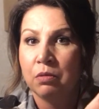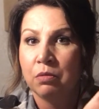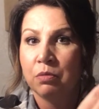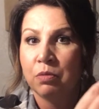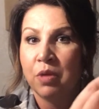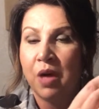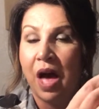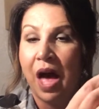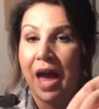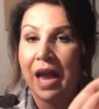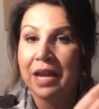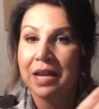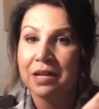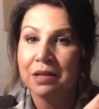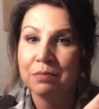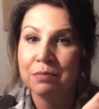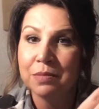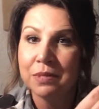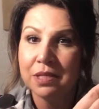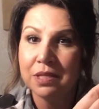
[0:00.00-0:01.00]
the
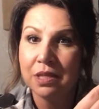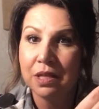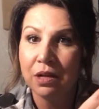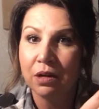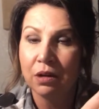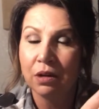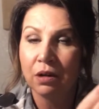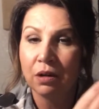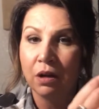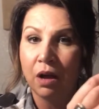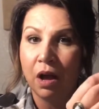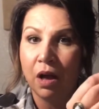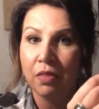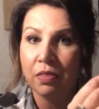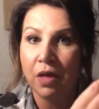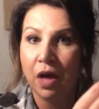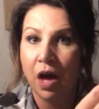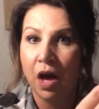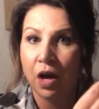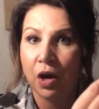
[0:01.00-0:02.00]
items that are on
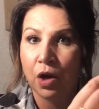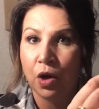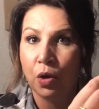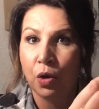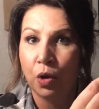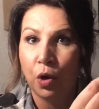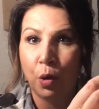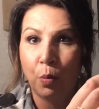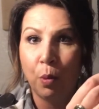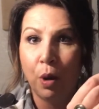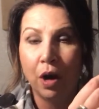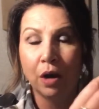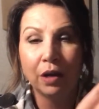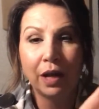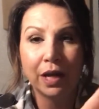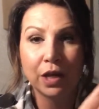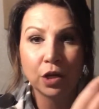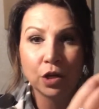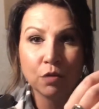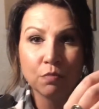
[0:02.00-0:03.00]
the hot cocoa bar,
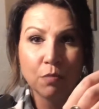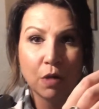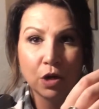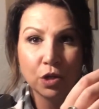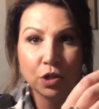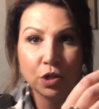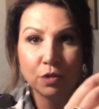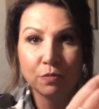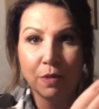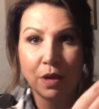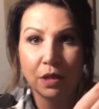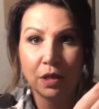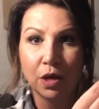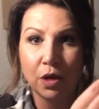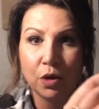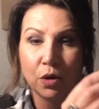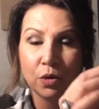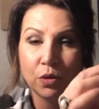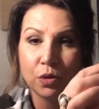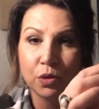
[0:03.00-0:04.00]
like your
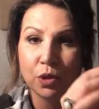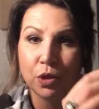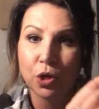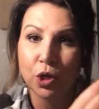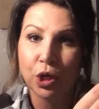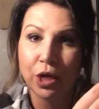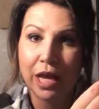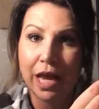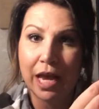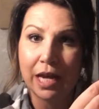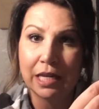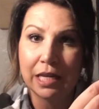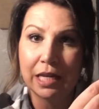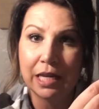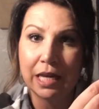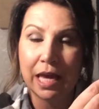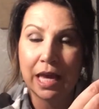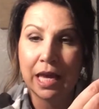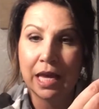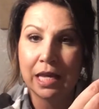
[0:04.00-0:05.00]
marshmallows or your candy
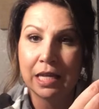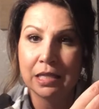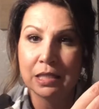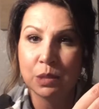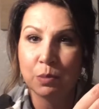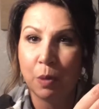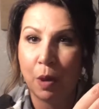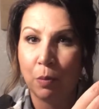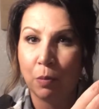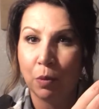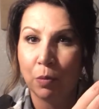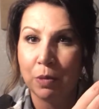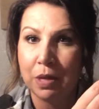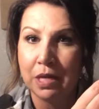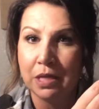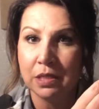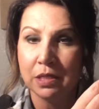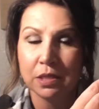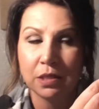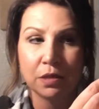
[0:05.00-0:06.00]
canes,
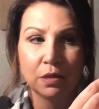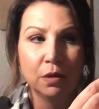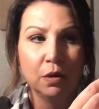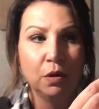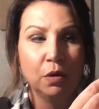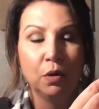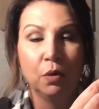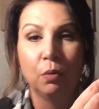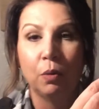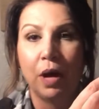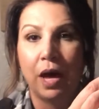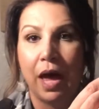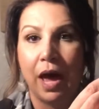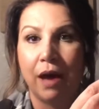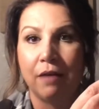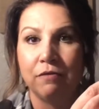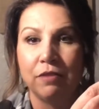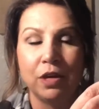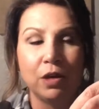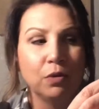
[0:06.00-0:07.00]
peppermints, what
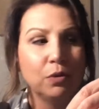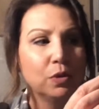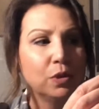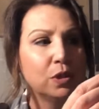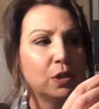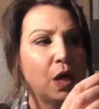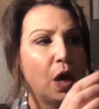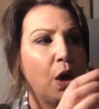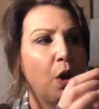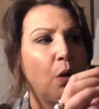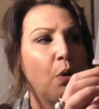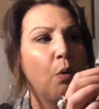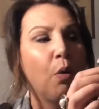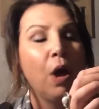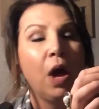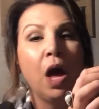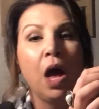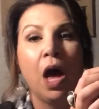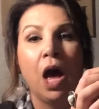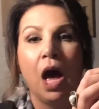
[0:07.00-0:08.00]
have you. So
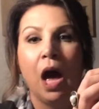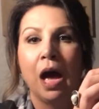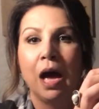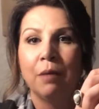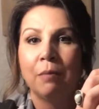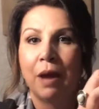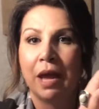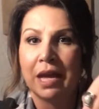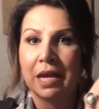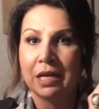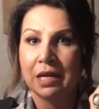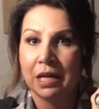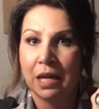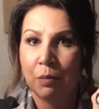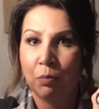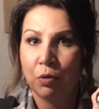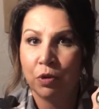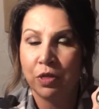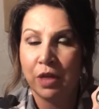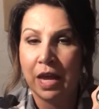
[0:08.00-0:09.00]
um, I ended up
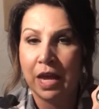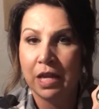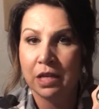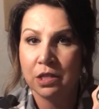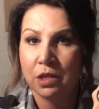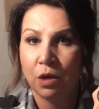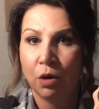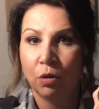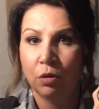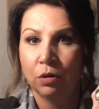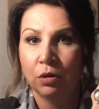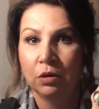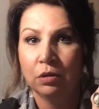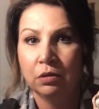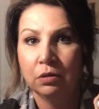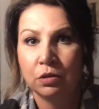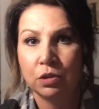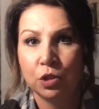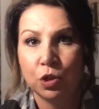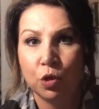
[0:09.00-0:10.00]
with eight total,
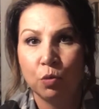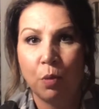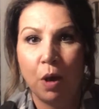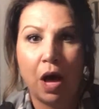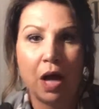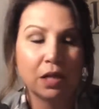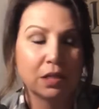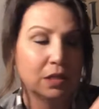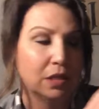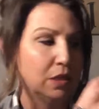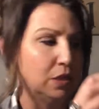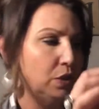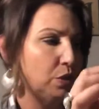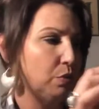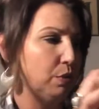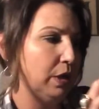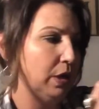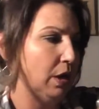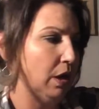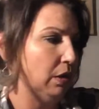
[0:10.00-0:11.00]
two boxes,
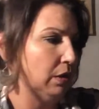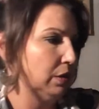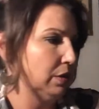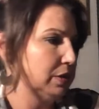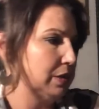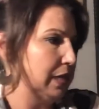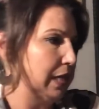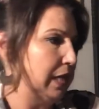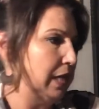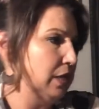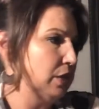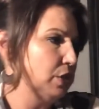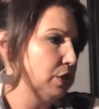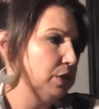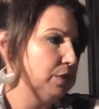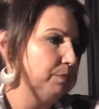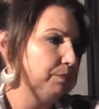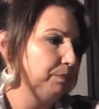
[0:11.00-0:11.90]
$3 each.